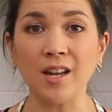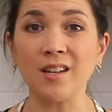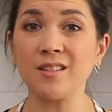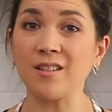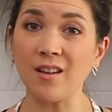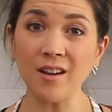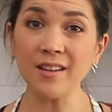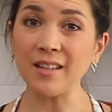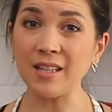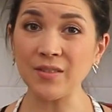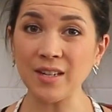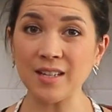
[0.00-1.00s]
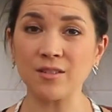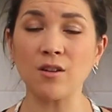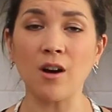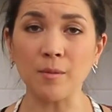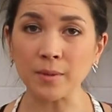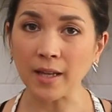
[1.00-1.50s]
and it's not even as
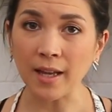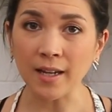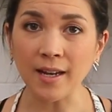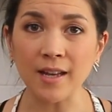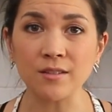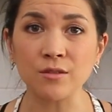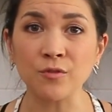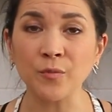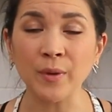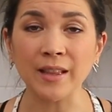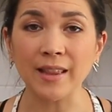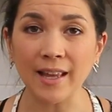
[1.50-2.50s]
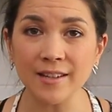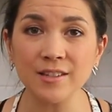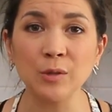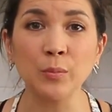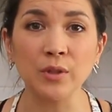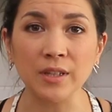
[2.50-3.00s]
complicated as you've been led
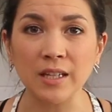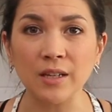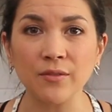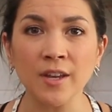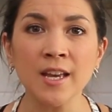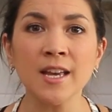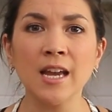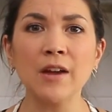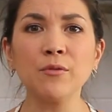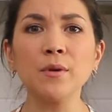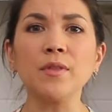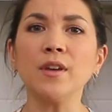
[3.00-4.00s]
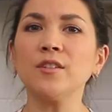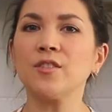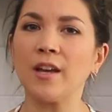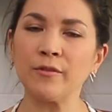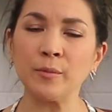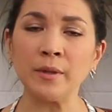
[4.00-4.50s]
to believe. Everyone thinks
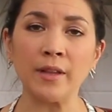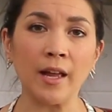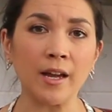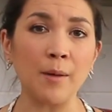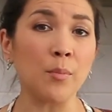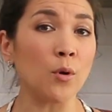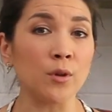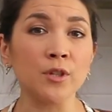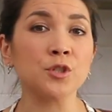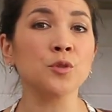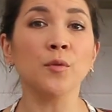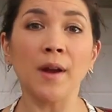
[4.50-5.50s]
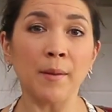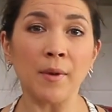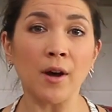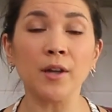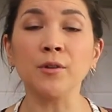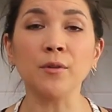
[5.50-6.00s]
you have to be like a Polish
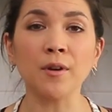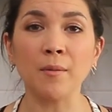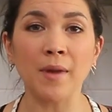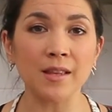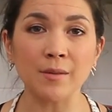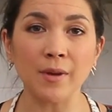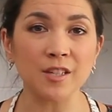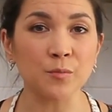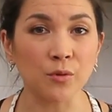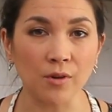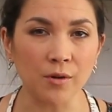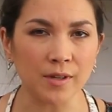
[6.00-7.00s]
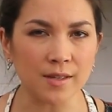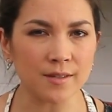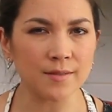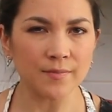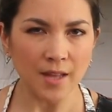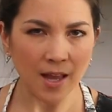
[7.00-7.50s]
grandma in order to make the best
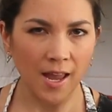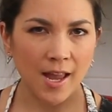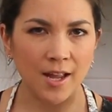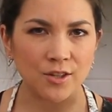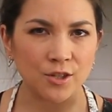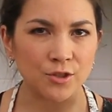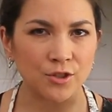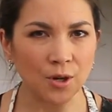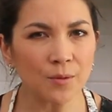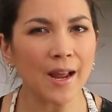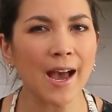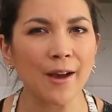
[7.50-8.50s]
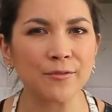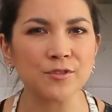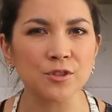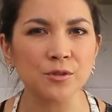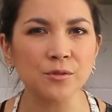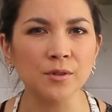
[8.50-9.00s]
pierogies, and you don't have
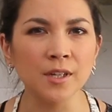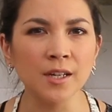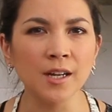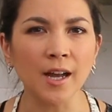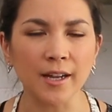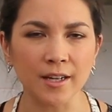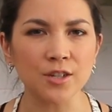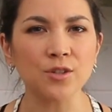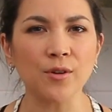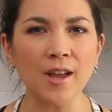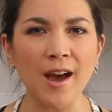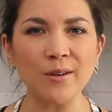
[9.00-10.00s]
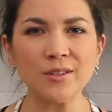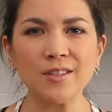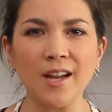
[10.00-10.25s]
to. I'm gonna show you how it's